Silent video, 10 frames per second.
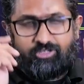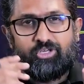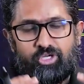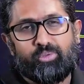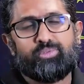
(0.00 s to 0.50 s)
to
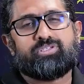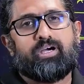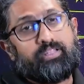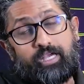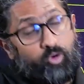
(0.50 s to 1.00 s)
use,
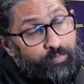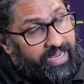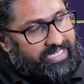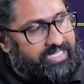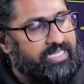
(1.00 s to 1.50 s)
there could be
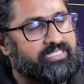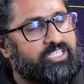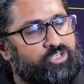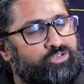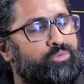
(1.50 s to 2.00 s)
a tendency
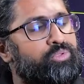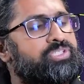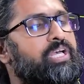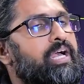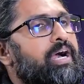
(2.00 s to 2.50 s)
to
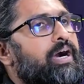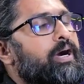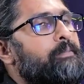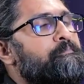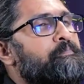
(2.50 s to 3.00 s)
use
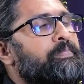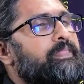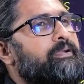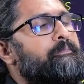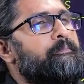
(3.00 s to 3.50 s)

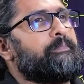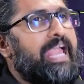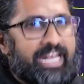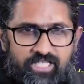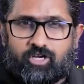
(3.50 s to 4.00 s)

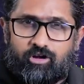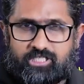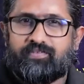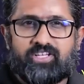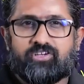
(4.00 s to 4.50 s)
energy
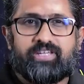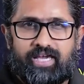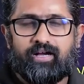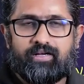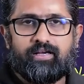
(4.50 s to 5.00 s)
conservation
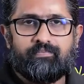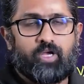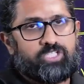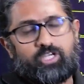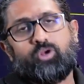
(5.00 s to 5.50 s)
here
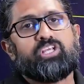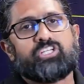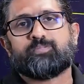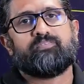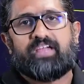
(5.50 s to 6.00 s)
because the collision
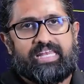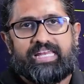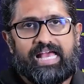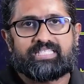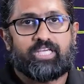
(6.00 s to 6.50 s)
is perfectly
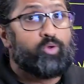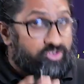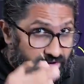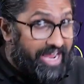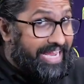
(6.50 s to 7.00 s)
elastic. We'll
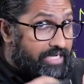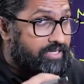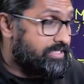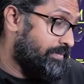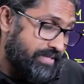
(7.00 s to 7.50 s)
try and
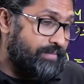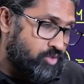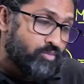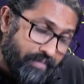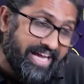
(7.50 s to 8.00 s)
sometimes
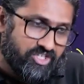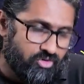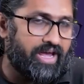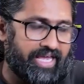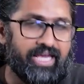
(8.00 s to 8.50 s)
you may
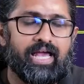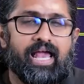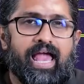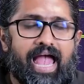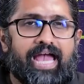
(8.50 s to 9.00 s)
try
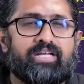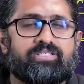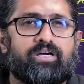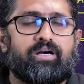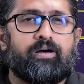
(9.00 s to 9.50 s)
and
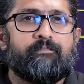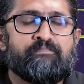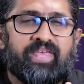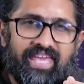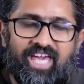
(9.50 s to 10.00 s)

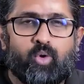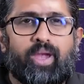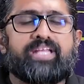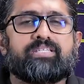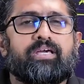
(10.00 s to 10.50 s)

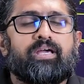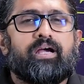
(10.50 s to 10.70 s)
equate